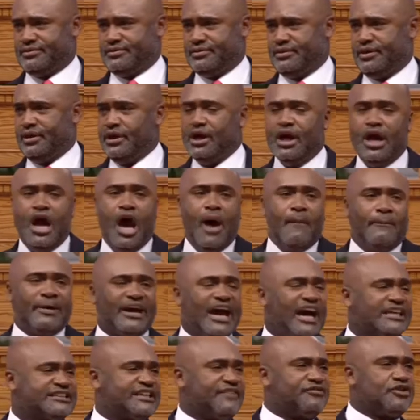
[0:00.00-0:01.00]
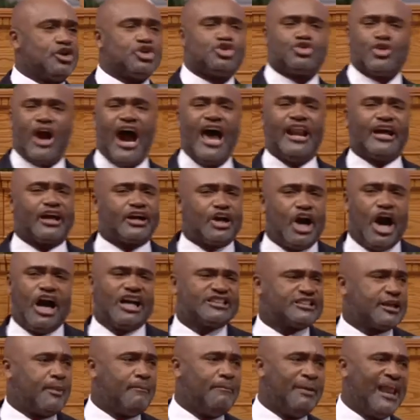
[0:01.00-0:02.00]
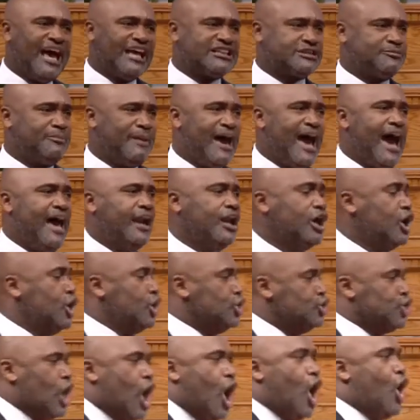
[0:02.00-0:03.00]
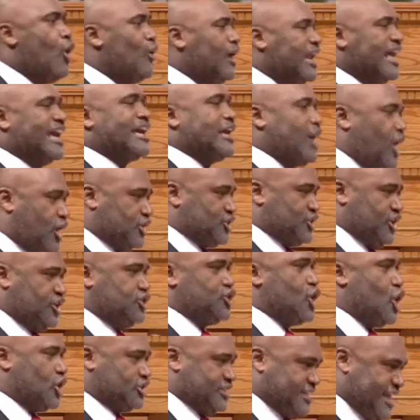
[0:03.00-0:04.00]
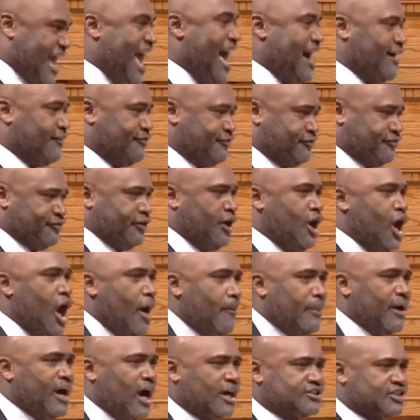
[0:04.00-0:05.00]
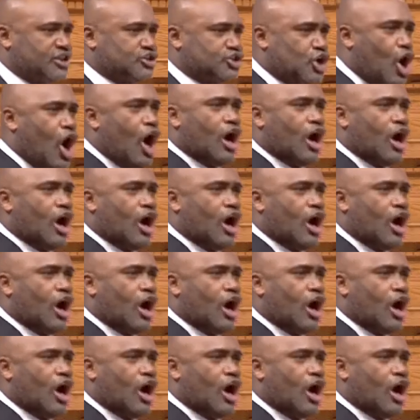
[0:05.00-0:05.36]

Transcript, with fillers: Because if you try to curse a blessed man, you're only cursing yourself. Because it's going to come